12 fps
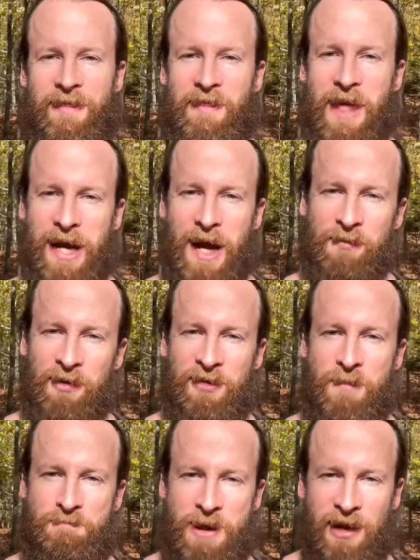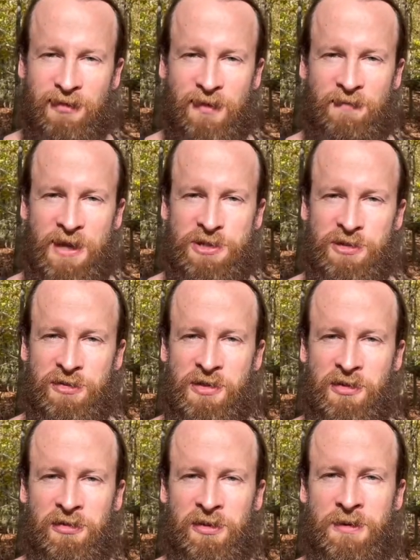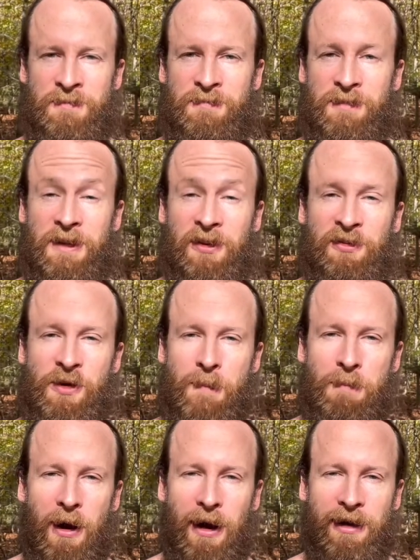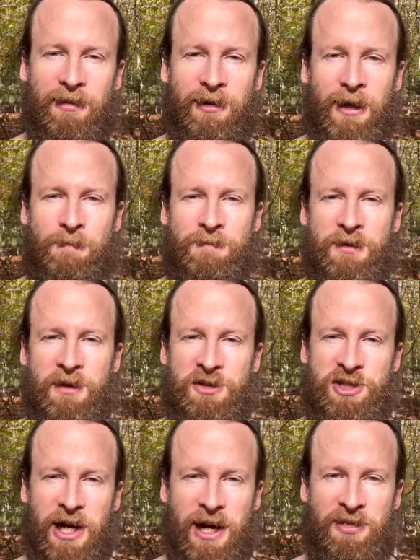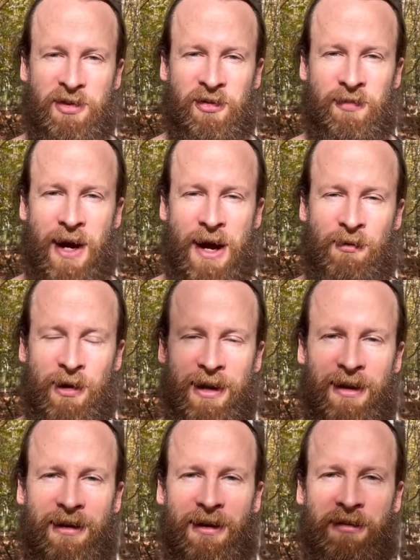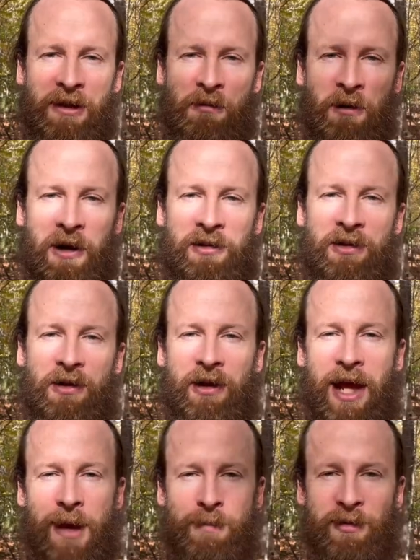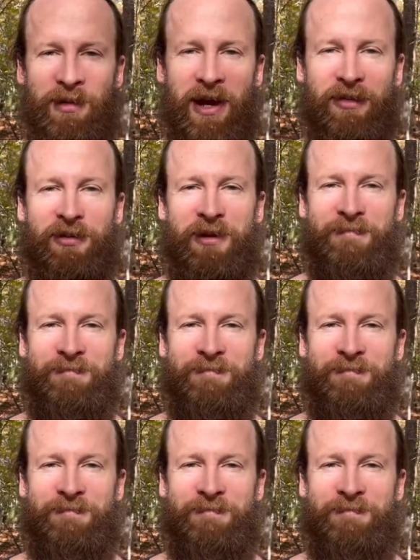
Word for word: That covers the basic features of the suit. Let's do a pocket dump. You can check out the survival kit, and then we're gonna do a camo test.